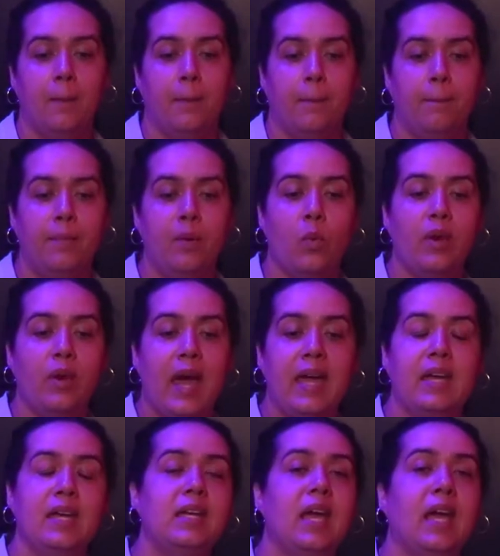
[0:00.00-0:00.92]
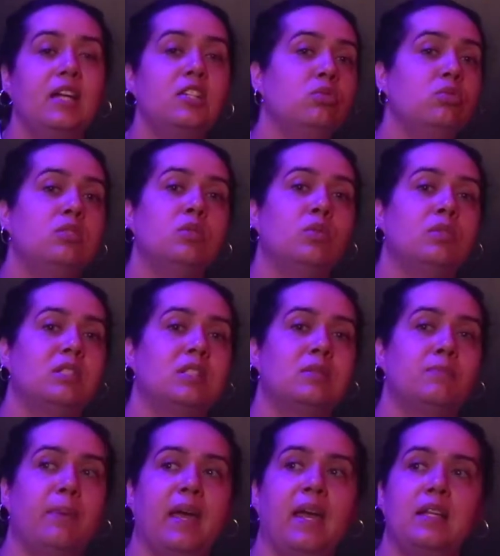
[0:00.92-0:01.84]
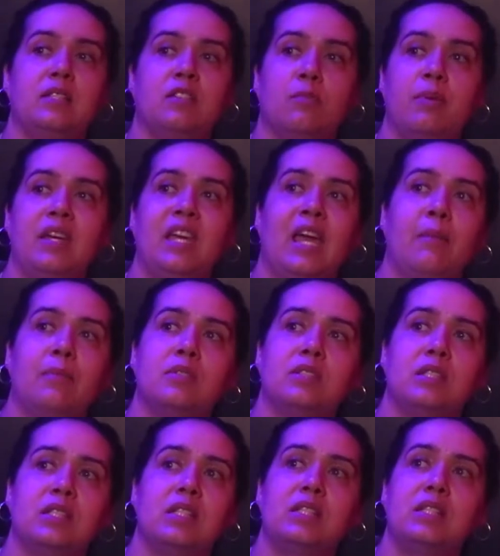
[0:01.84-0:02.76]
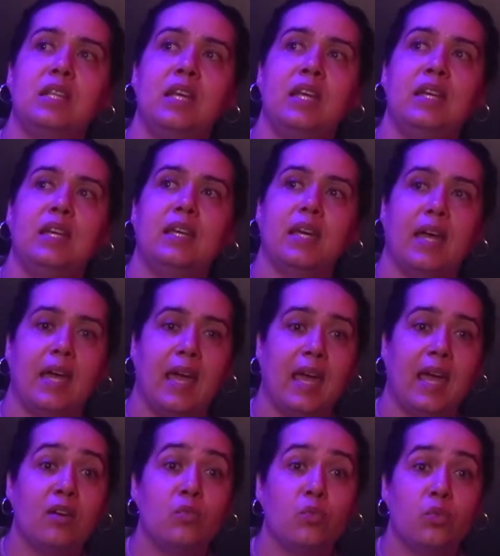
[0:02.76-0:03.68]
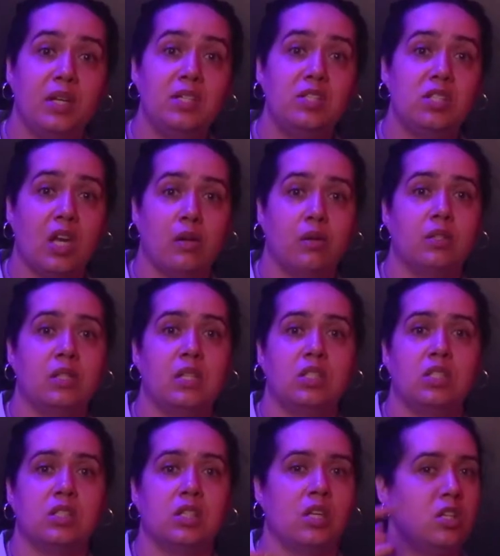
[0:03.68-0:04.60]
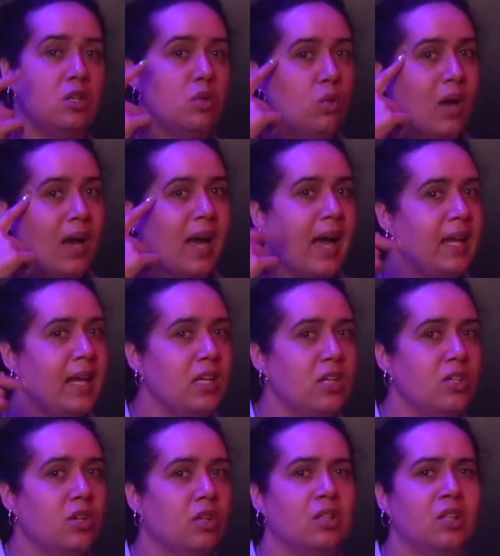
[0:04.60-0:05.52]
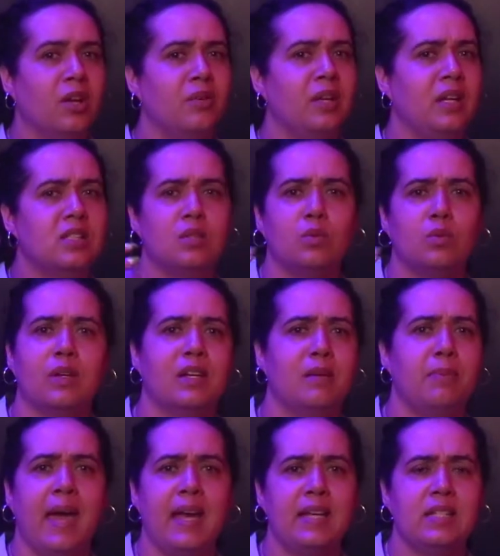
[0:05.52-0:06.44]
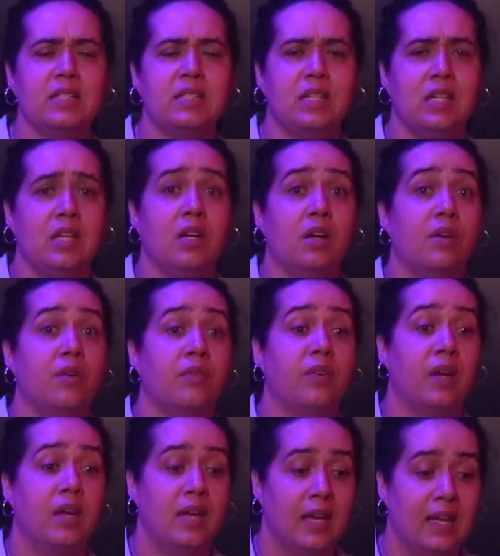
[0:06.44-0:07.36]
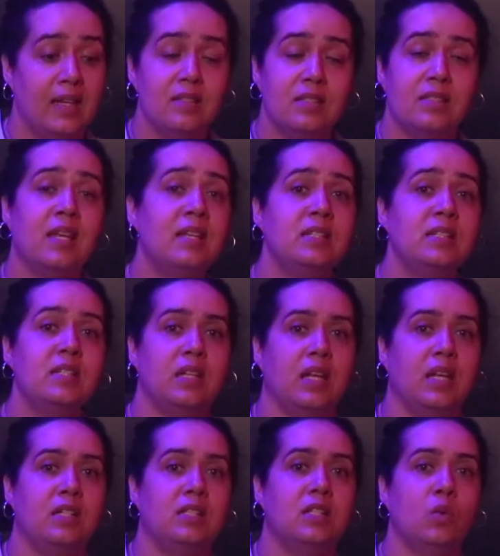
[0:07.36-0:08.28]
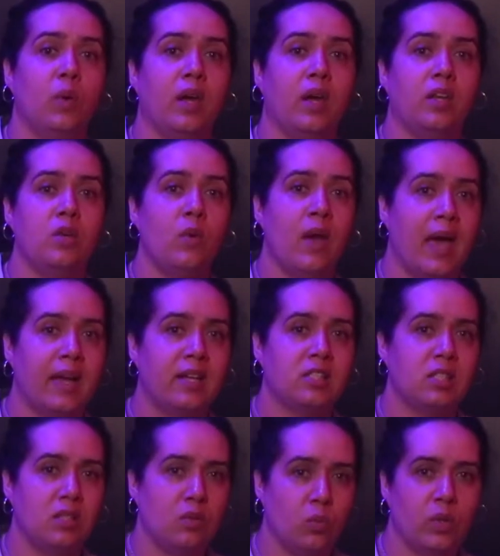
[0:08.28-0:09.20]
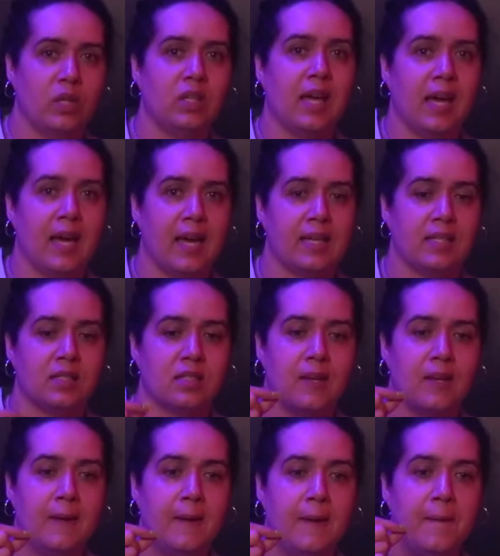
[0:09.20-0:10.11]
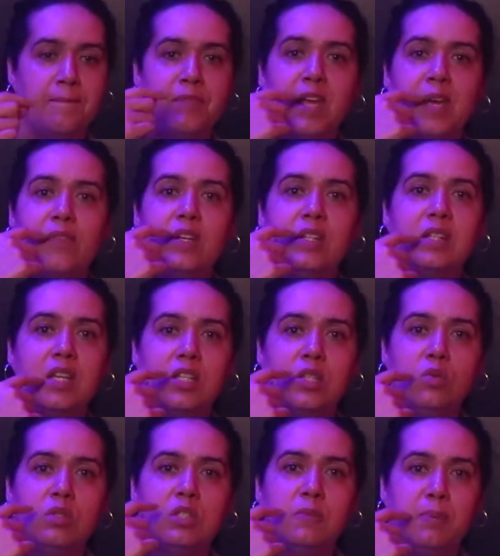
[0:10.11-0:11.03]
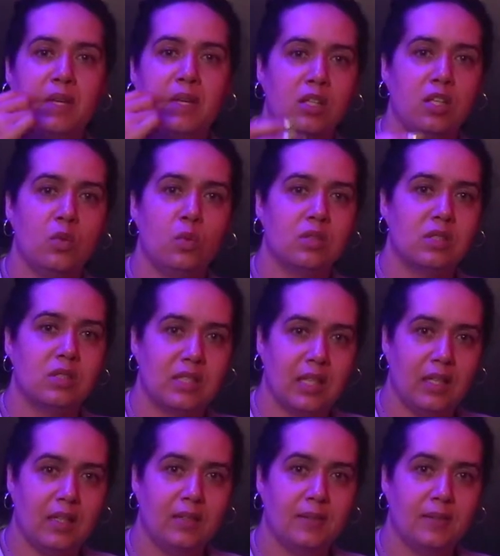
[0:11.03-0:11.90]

But when I engage you to a space of being able to seek and reach erudition, you heighten your learning to a capacity of intensity to where you actually realize everything you speak, you will see.